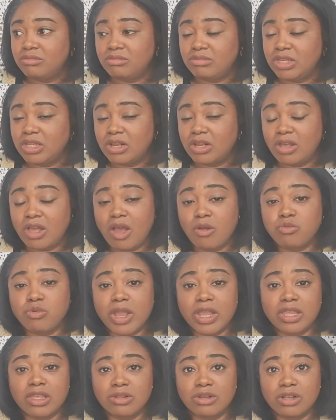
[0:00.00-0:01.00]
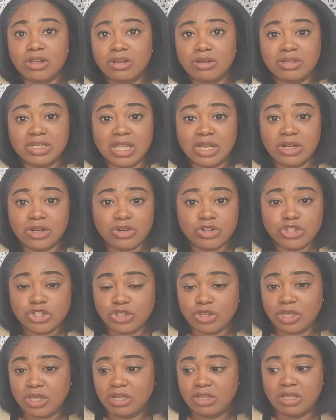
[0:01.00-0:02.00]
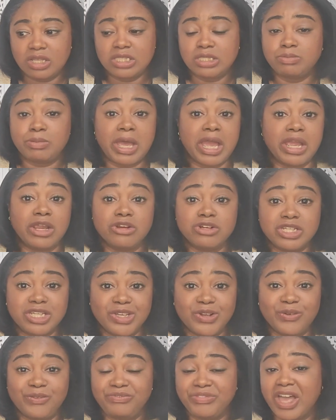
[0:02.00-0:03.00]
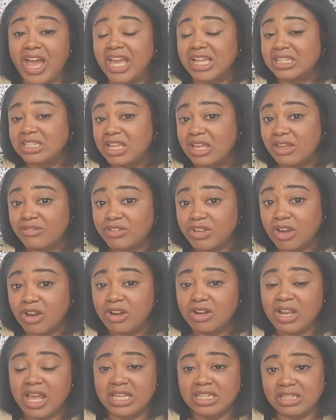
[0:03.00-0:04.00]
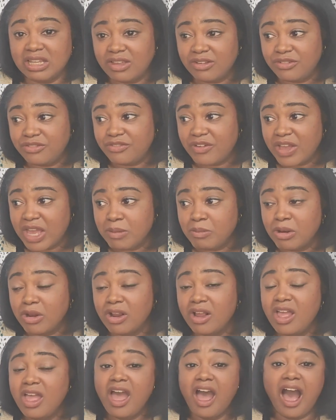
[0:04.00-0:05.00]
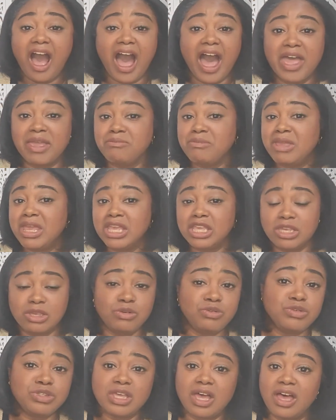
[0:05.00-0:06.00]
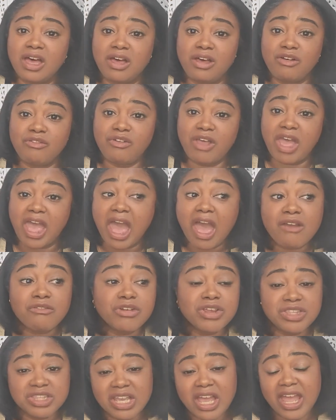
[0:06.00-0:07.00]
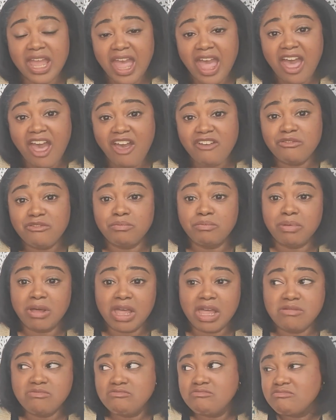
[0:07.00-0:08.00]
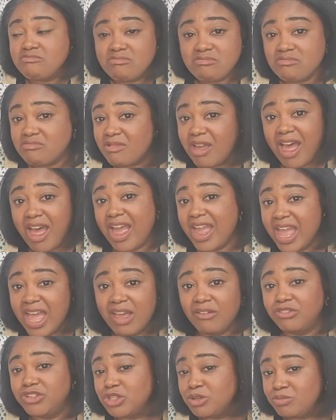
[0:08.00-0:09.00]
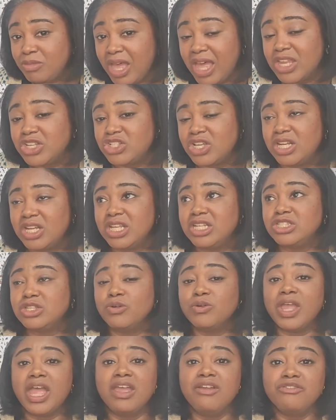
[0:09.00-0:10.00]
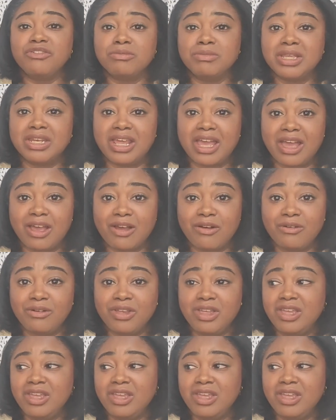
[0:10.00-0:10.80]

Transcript: you know, a regular knitter should aspire to. I love yarn, I love fiber. I make use of everything I have, but I have too much, and it's okay for me now